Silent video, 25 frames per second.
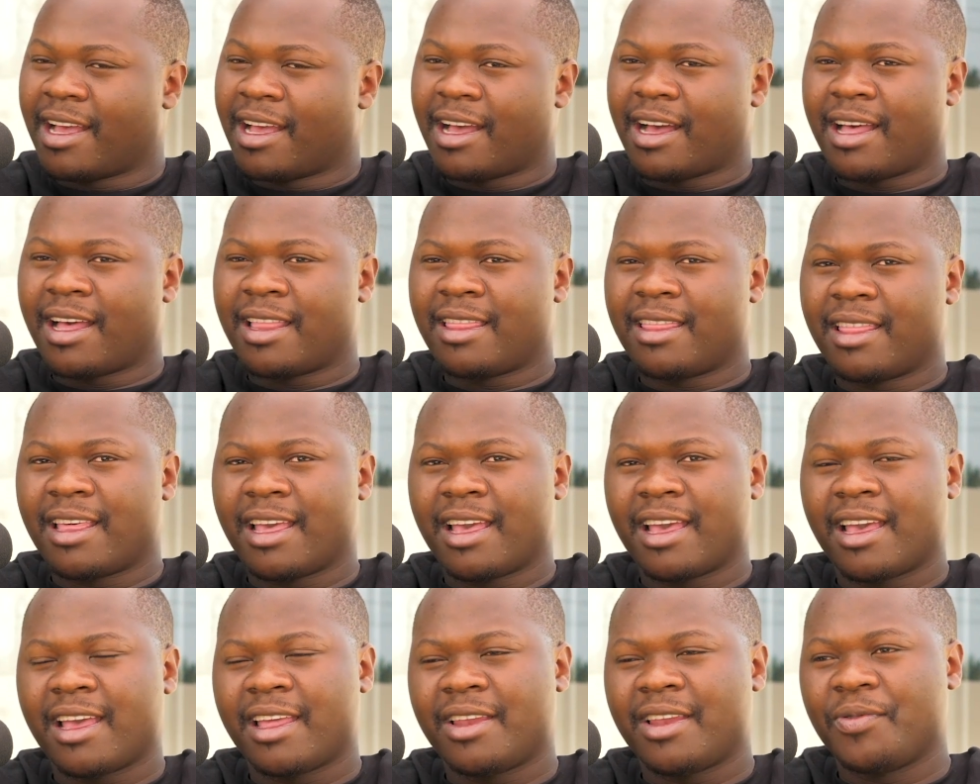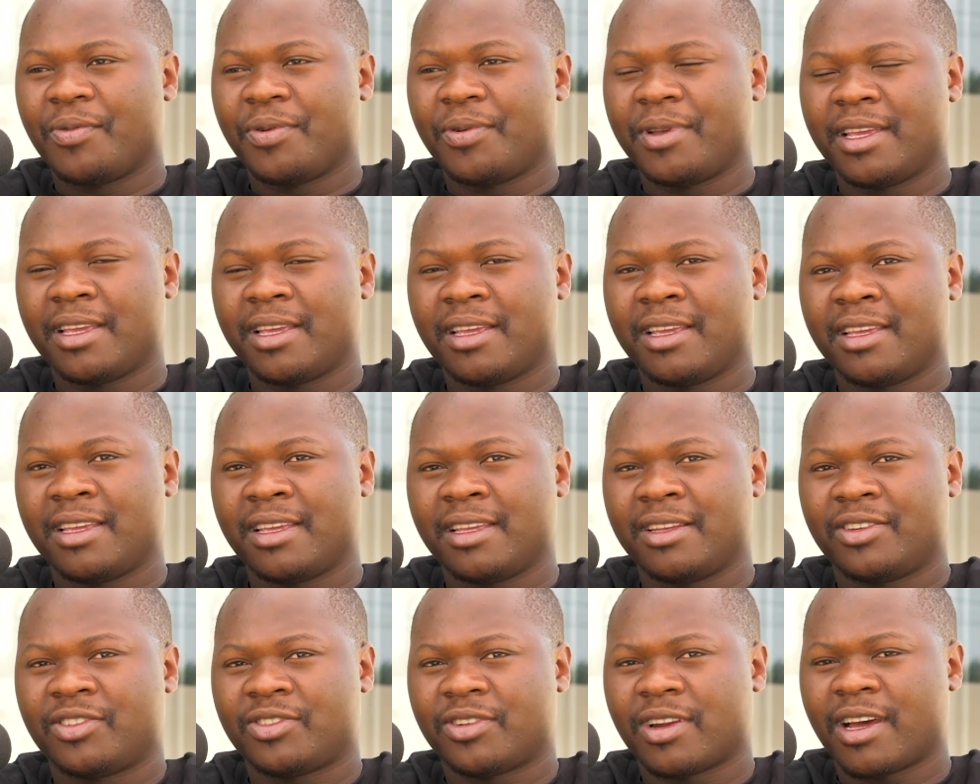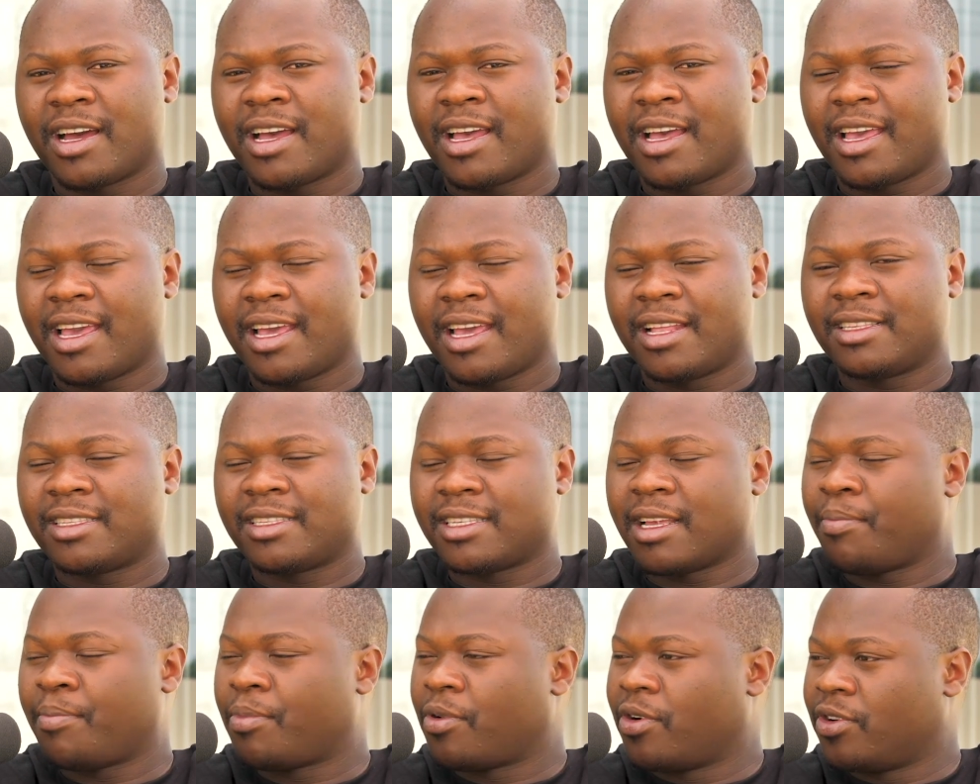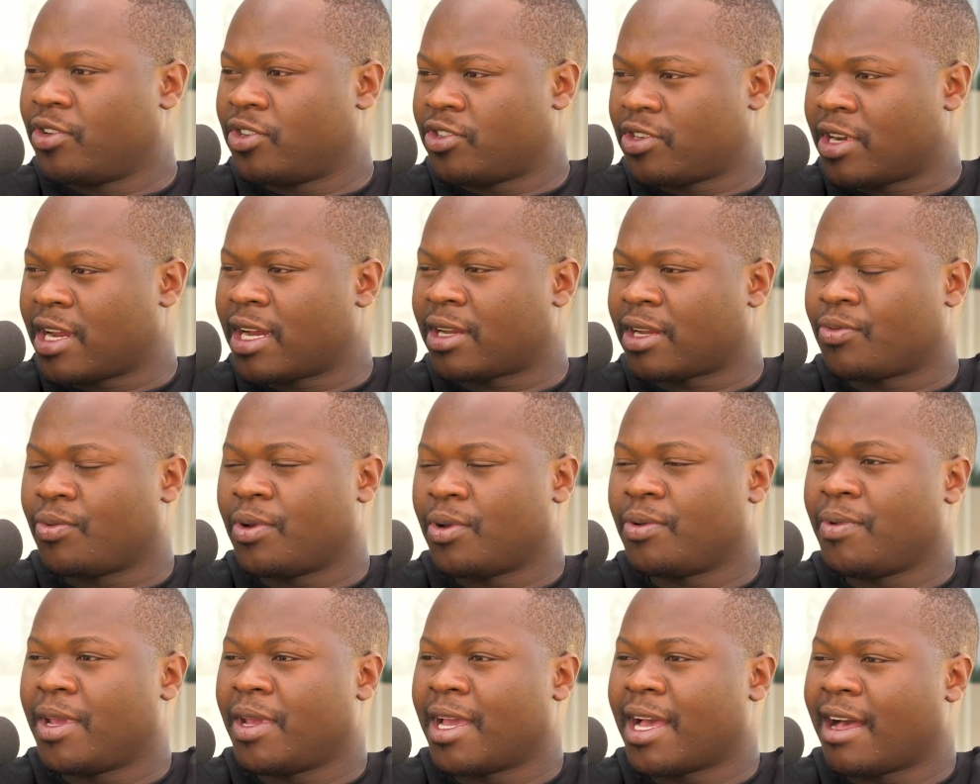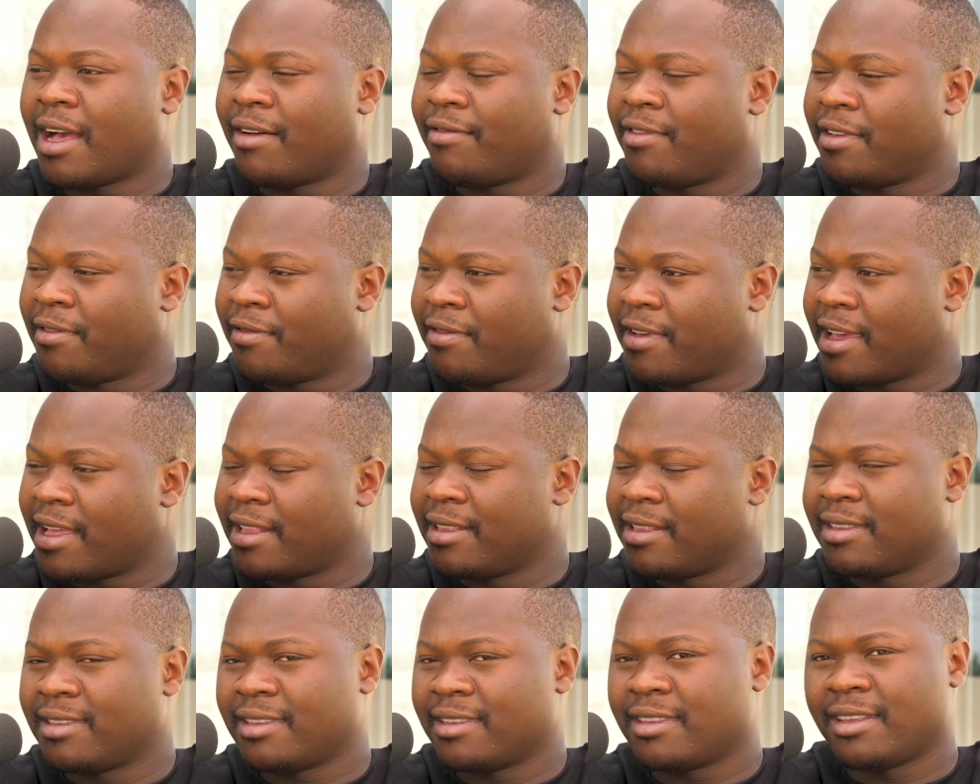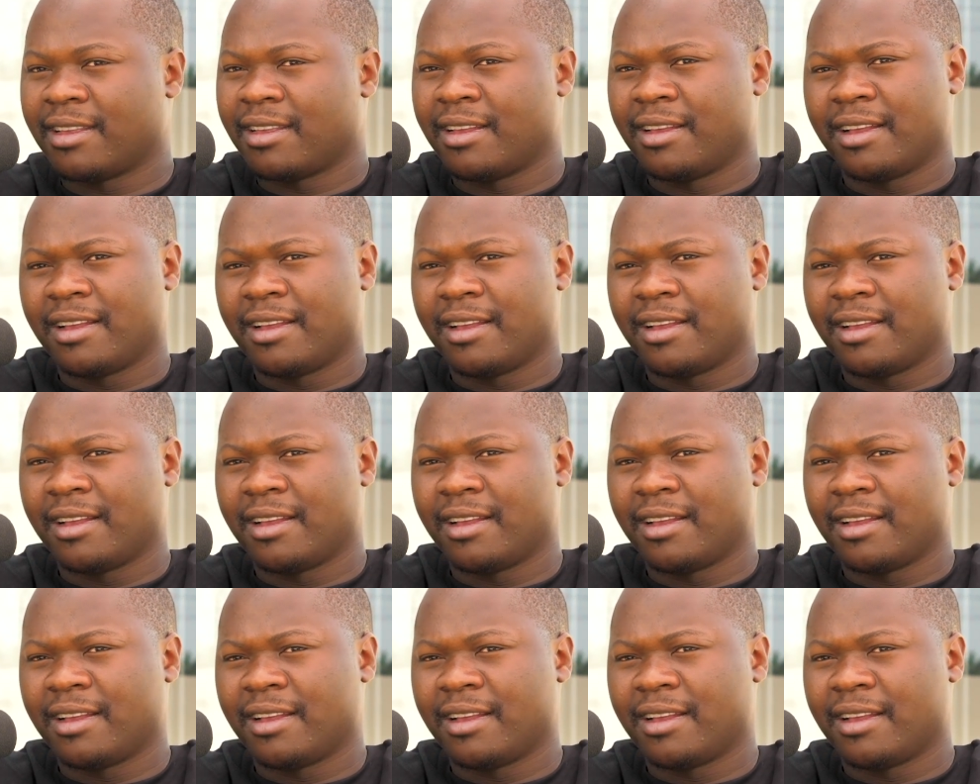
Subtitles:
and then we try and subcontract when we have events.